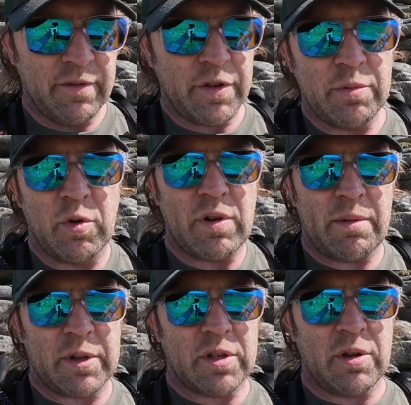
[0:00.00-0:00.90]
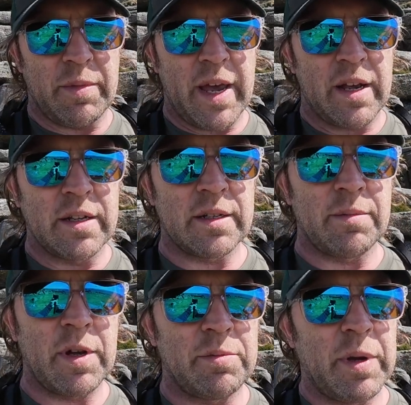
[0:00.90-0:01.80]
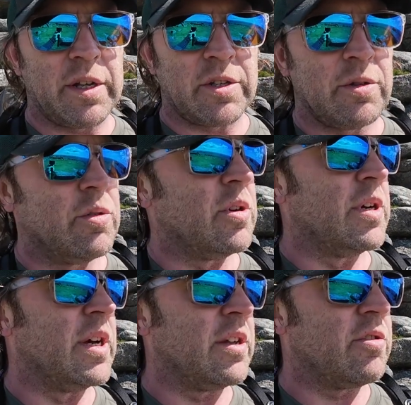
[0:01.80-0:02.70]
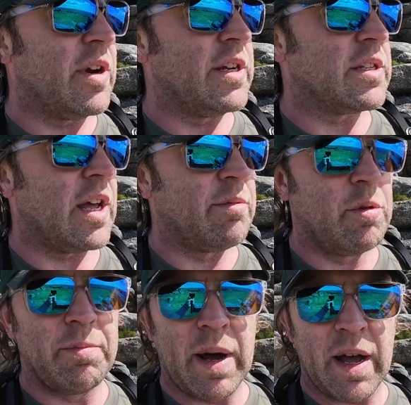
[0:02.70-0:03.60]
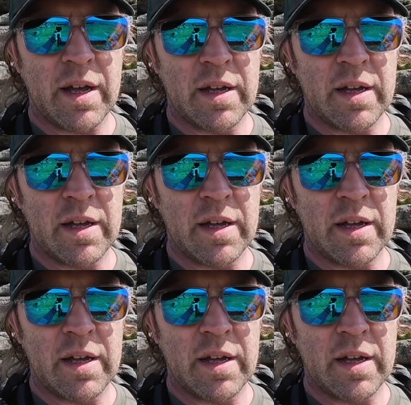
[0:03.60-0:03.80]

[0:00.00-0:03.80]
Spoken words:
A few more up the top there because it's a much bigger tour at Great Staple. But